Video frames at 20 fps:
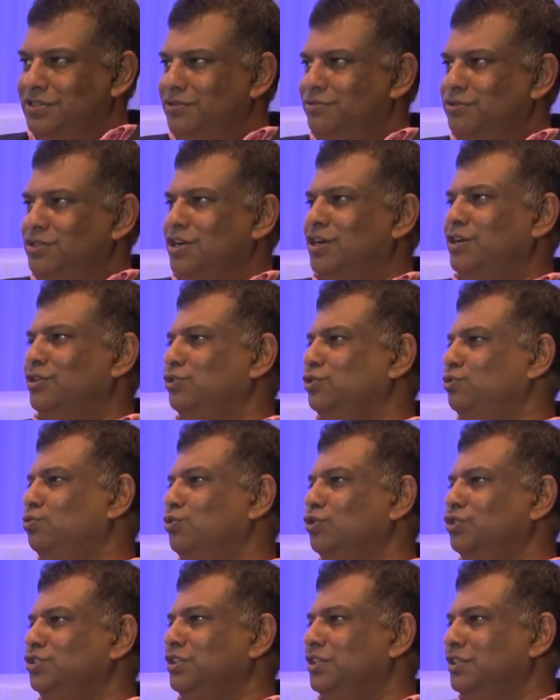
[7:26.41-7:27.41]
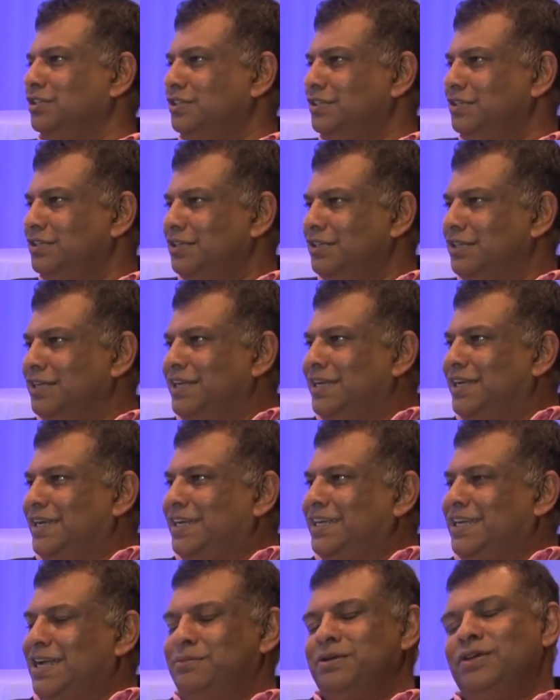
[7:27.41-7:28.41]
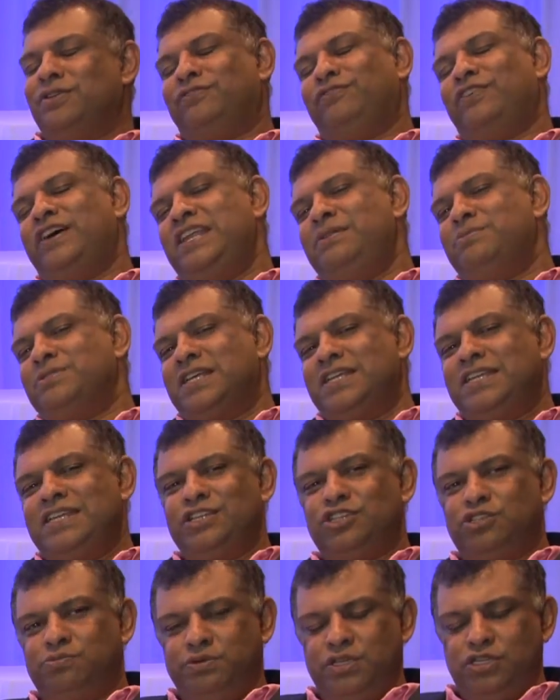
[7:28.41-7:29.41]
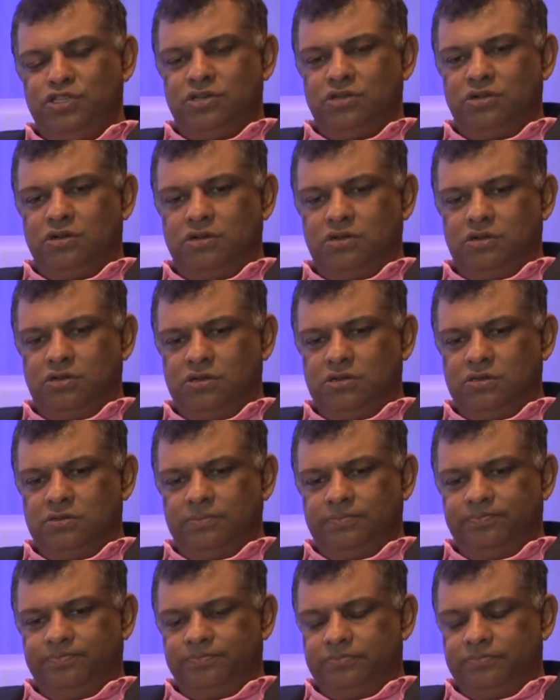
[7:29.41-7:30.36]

And it was Arnold Schwarzenegger coming. It was funny because I did a speech in Hong Kong,